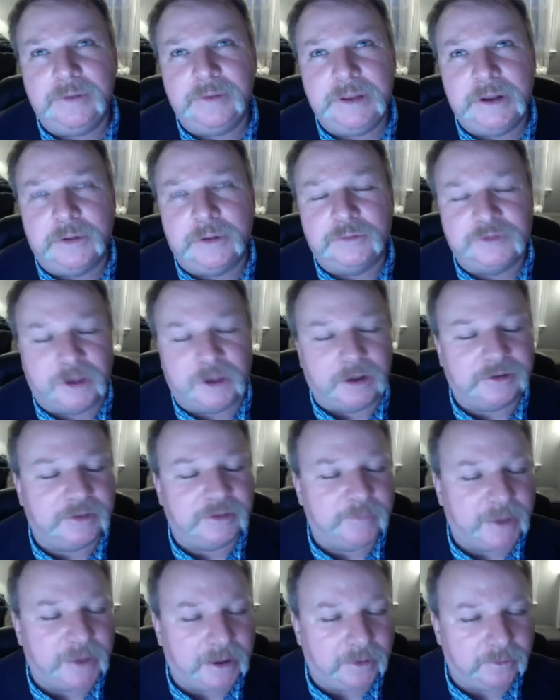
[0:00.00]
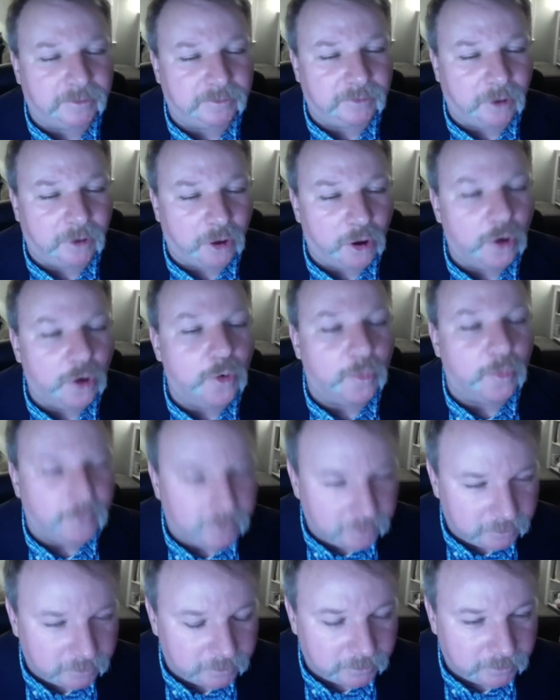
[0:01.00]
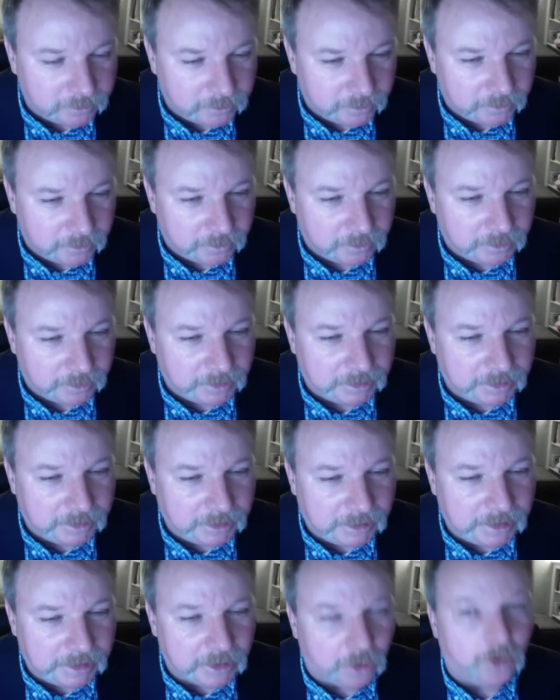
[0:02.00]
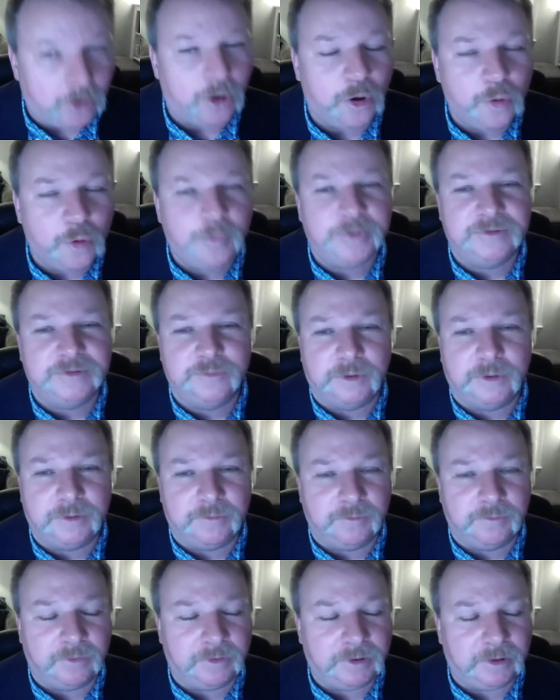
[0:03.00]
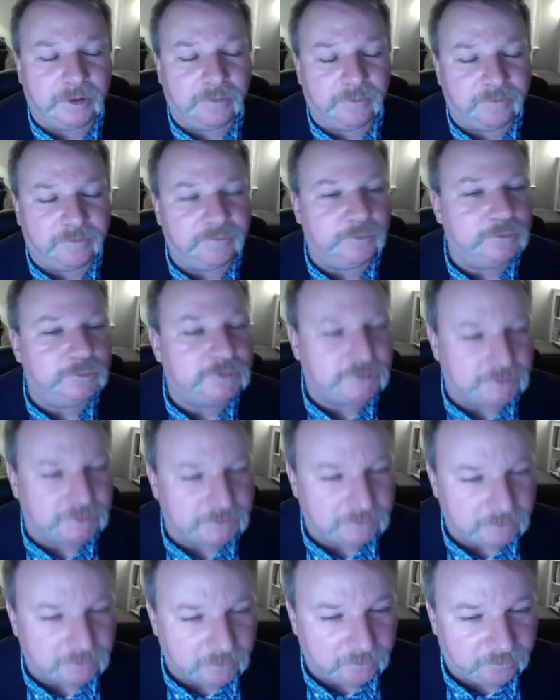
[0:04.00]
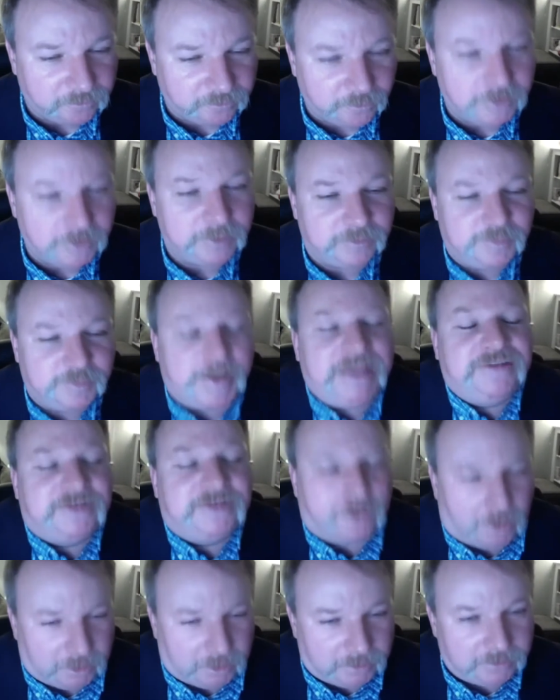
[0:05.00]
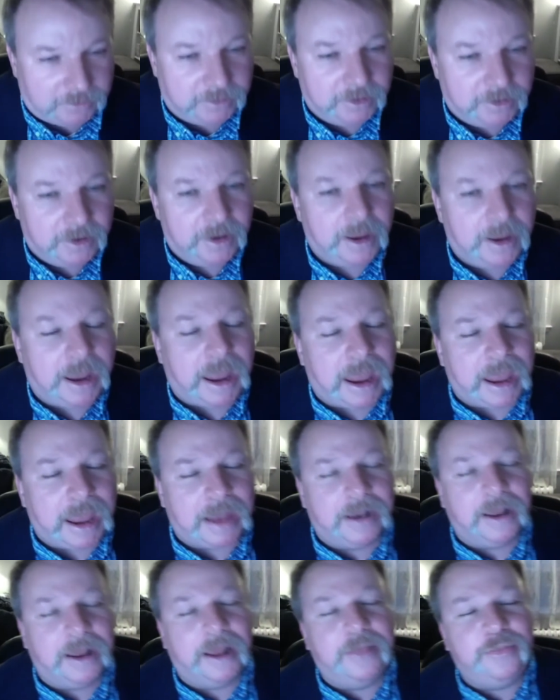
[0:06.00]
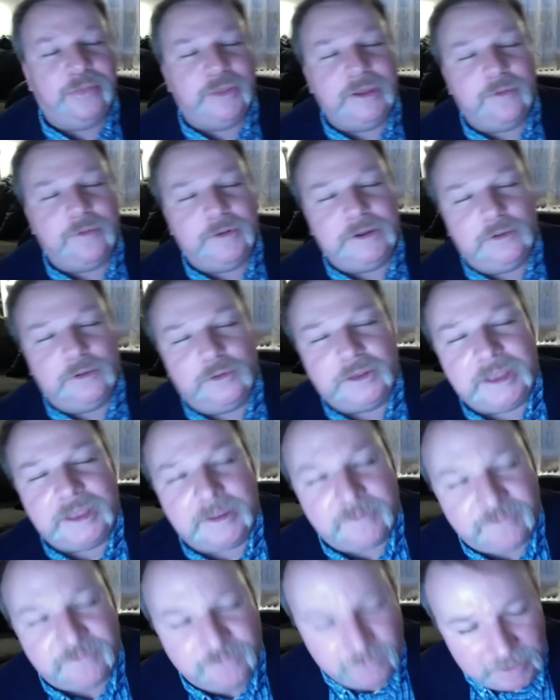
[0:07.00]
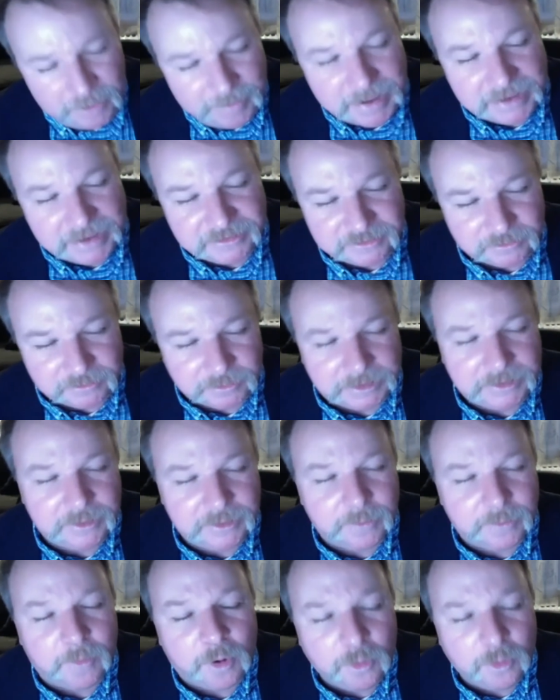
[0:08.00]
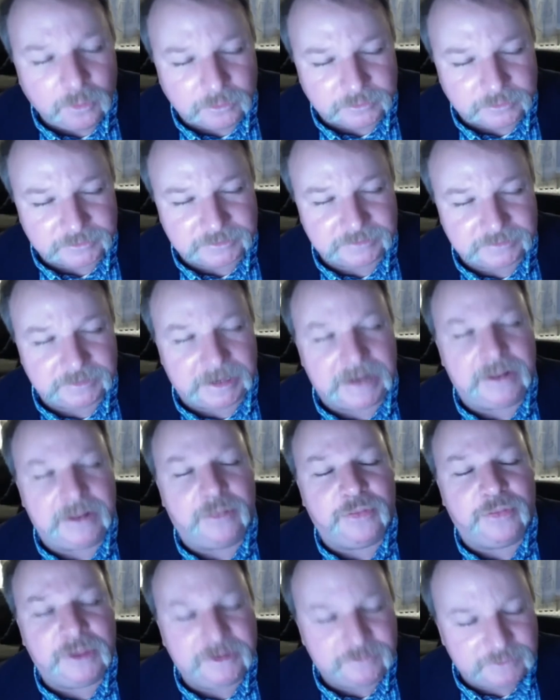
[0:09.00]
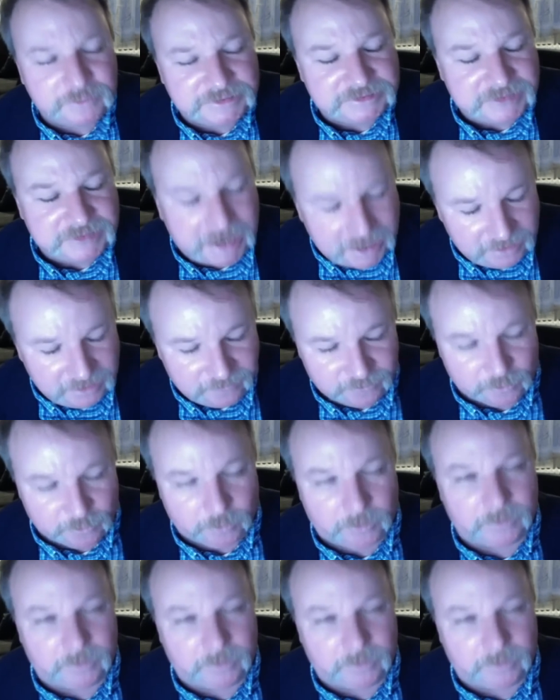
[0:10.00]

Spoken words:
talked about hope. Hope is what a revolution, freedom's based on. And I think when you look at Freemasonry, the morals and the things we stand for,